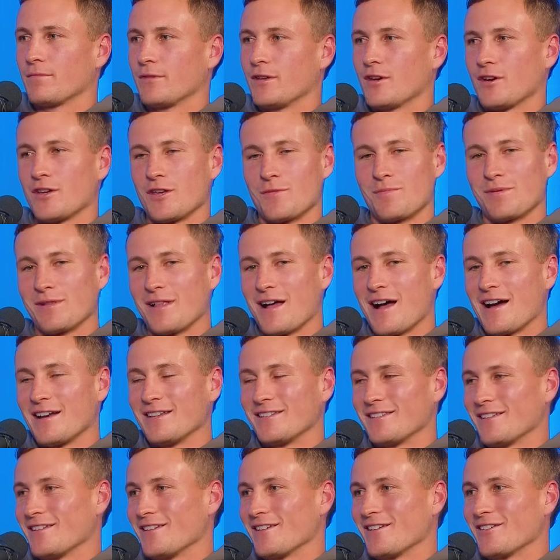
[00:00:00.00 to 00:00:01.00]
you got your
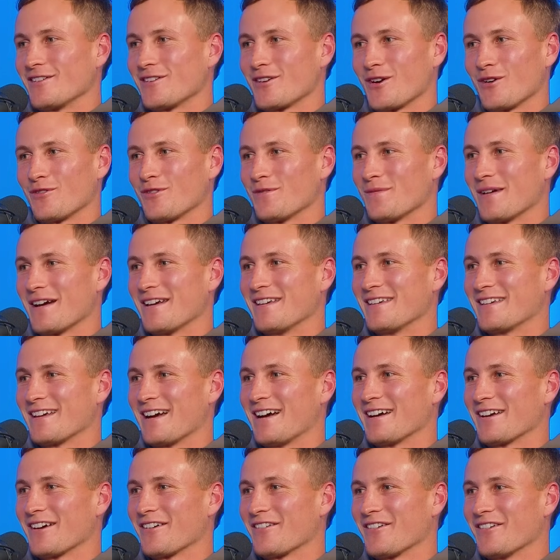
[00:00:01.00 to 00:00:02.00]
Pilates and you got your coffee. Mate. You
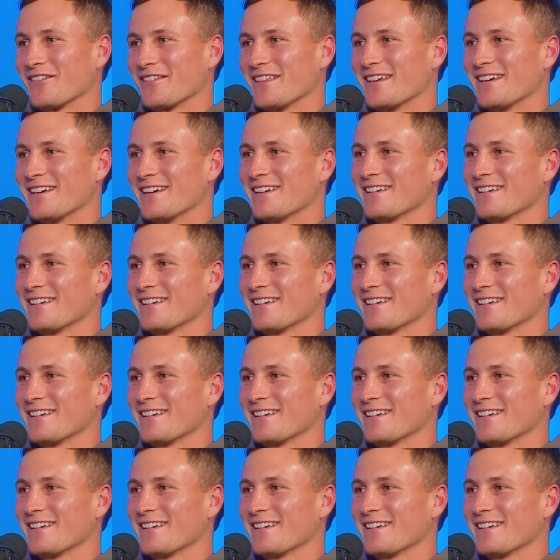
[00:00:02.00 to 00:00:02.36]
can't go wrong there.